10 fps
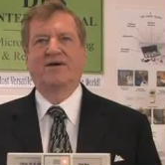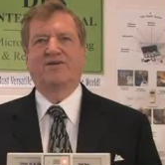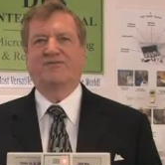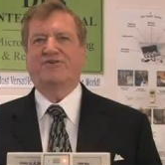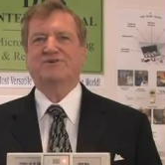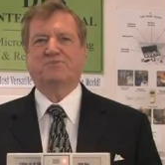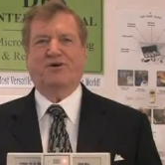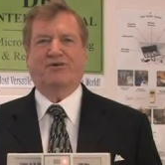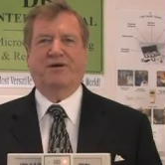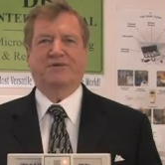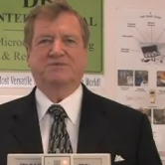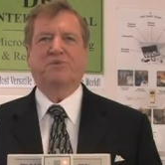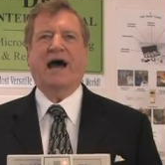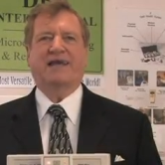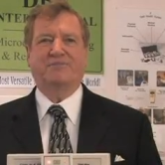The first program is
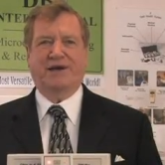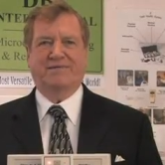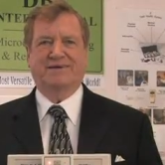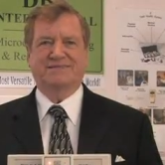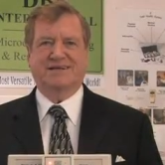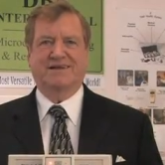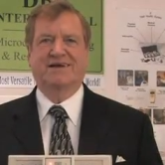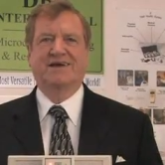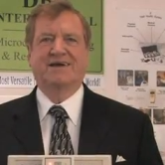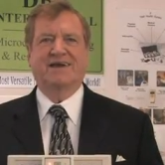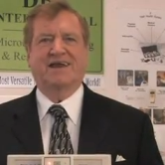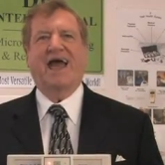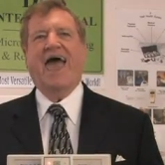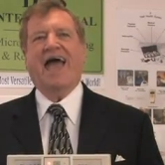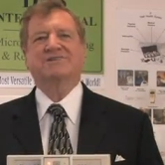body balancing. It
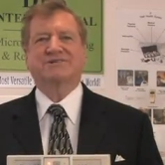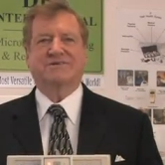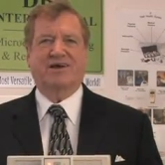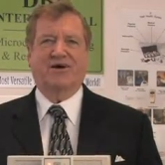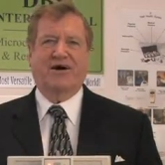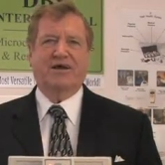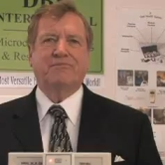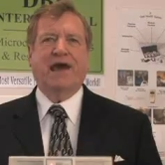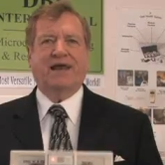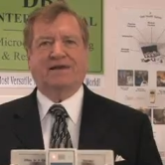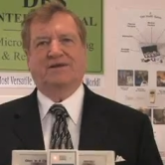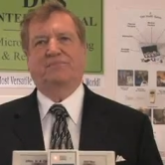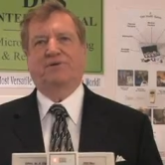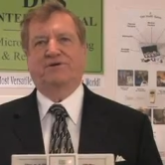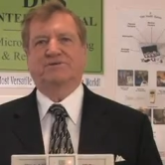actually automatically
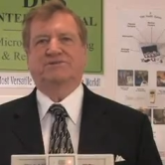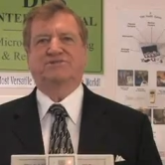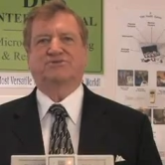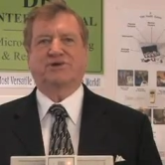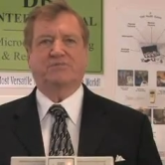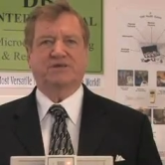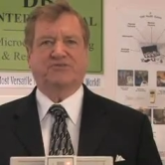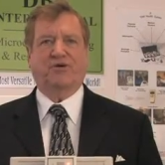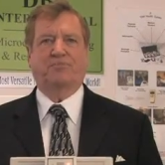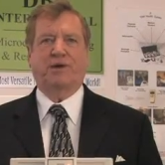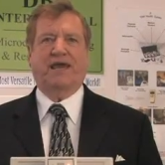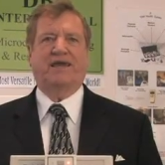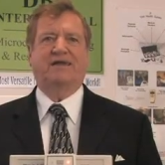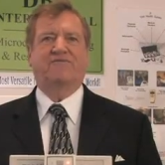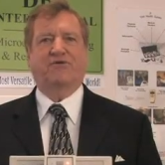produces treatments for
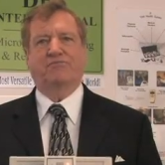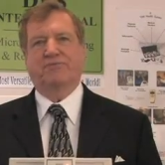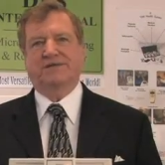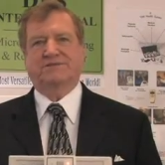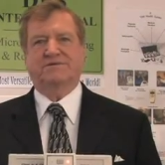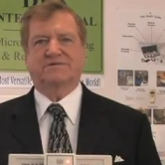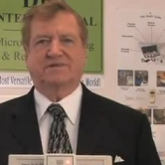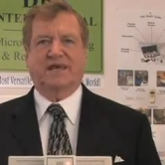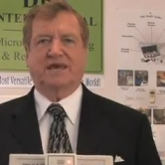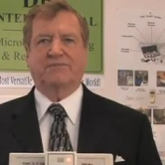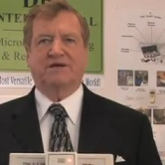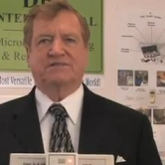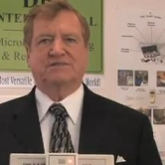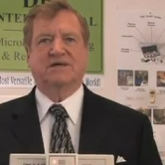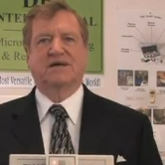pain, for muscles,
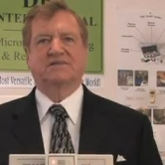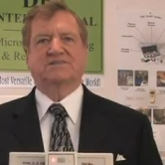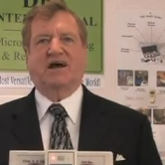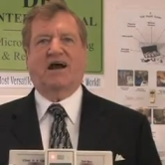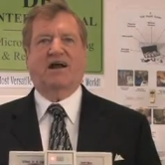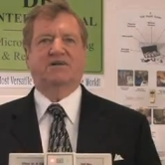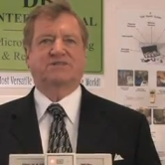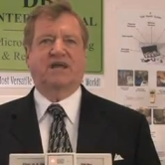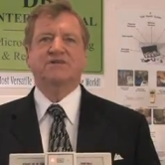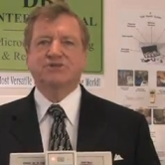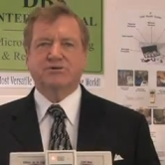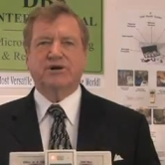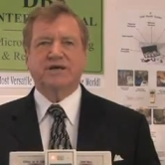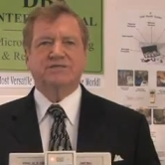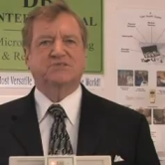ligaments, scars,
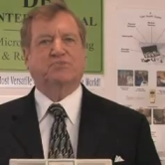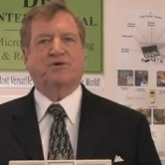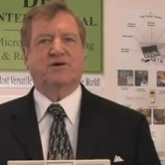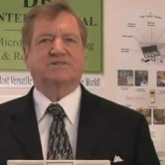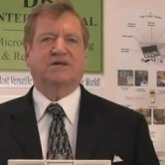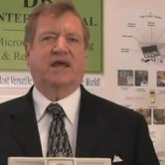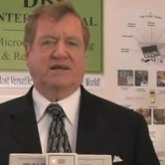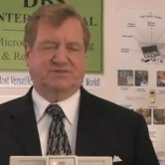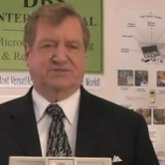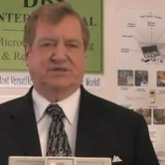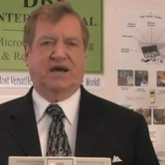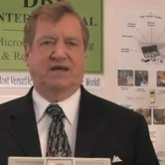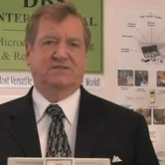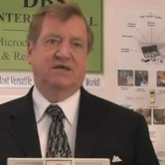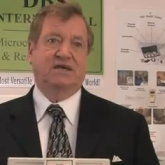injuries, sports, and
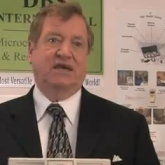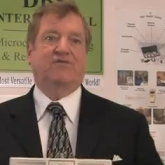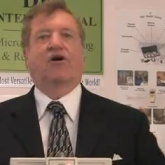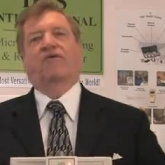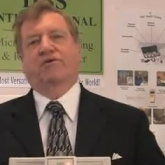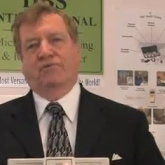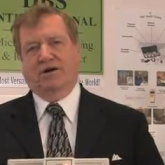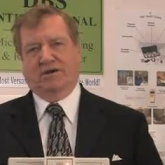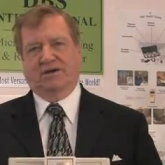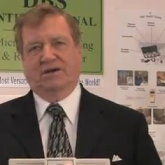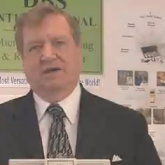exercise, even overwork.